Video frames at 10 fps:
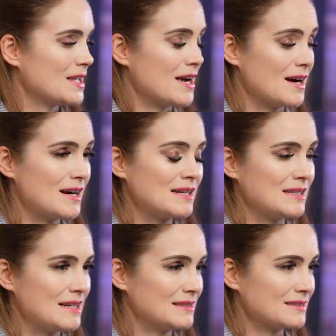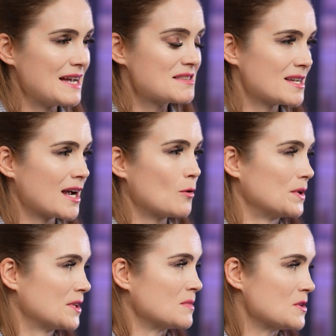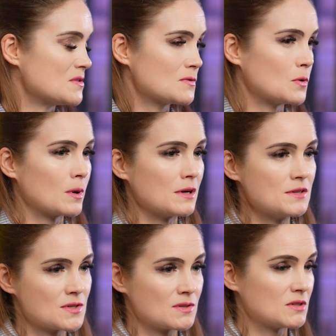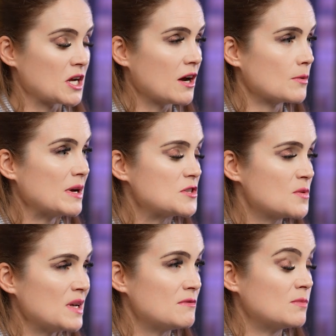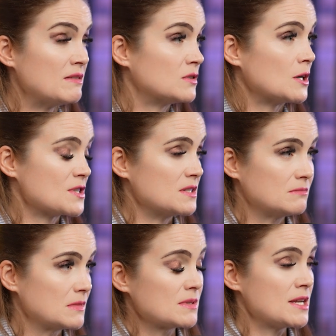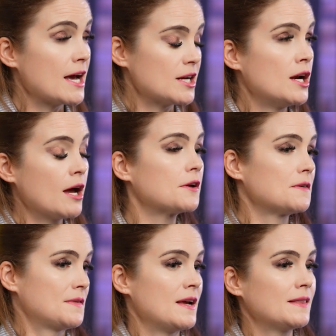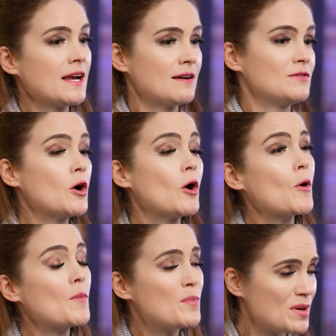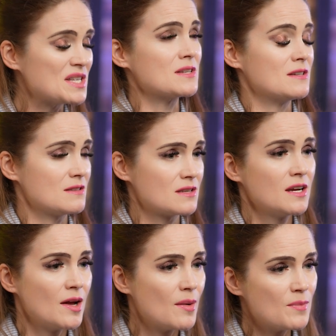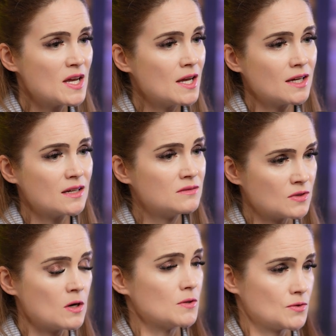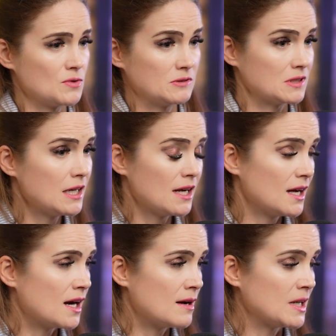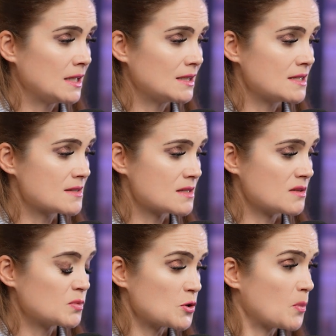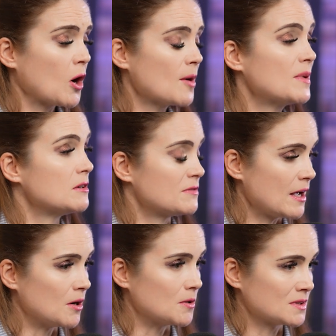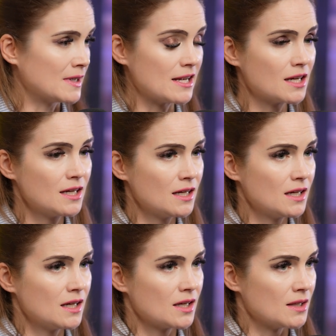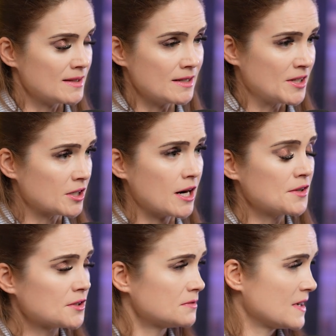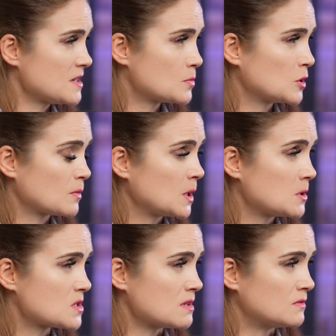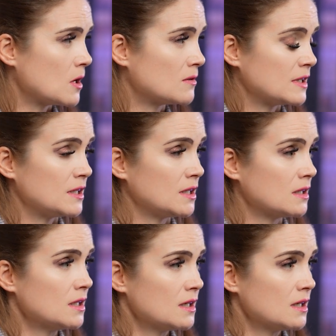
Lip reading: Yeah, and the last thing I want them used for is the government to be involved in yet another thing they have no business being involved in. I mean, it's the Department of Health, like. There are other Facebook posts involving